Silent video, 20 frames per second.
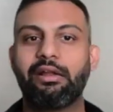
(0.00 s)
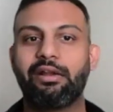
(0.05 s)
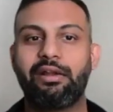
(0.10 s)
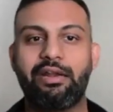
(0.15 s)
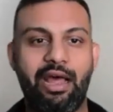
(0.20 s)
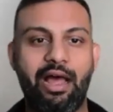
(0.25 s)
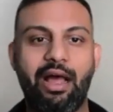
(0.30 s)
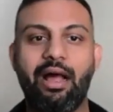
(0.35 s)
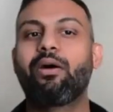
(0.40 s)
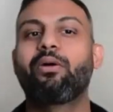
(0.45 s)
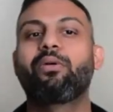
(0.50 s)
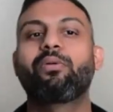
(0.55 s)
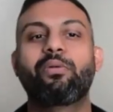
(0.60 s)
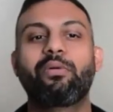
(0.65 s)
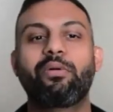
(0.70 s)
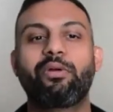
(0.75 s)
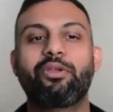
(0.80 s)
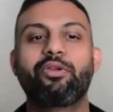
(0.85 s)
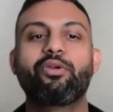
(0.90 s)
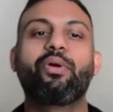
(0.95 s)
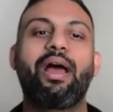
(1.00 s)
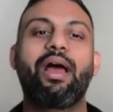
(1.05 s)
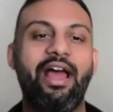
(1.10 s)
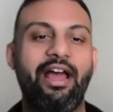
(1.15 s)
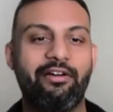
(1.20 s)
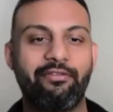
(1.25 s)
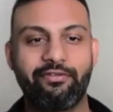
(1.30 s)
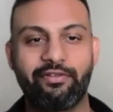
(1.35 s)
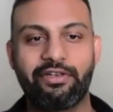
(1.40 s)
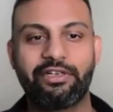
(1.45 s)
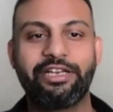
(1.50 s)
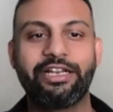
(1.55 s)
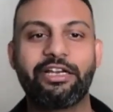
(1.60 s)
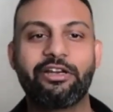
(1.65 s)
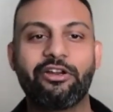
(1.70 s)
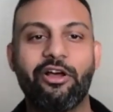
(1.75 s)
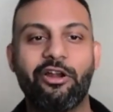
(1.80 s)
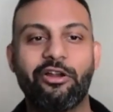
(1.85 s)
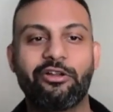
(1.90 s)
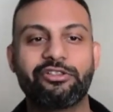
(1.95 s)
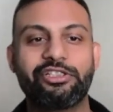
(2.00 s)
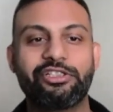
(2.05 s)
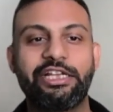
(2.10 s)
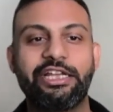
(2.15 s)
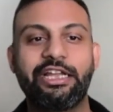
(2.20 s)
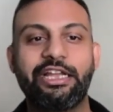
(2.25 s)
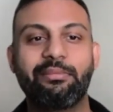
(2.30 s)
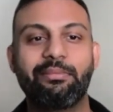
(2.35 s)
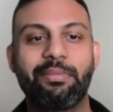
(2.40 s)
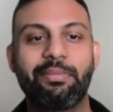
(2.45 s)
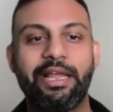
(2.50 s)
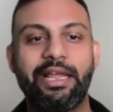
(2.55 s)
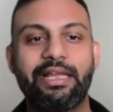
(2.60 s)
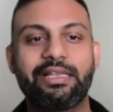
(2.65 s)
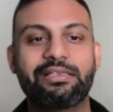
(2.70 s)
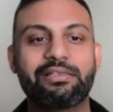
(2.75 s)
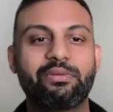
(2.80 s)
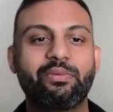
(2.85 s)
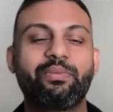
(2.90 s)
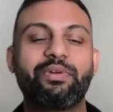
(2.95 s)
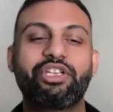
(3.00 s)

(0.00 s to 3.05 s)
Now you have technology in place